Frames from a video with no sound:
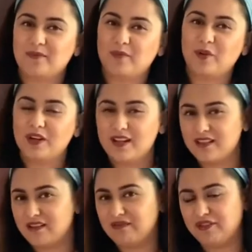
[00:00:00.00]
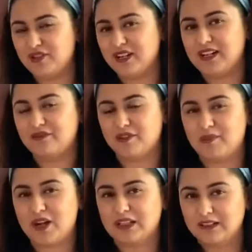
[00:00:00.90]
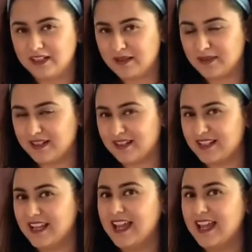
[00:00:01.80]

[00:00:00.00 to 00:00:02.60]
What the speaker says: put it in the refrigerator for about 30 minutes.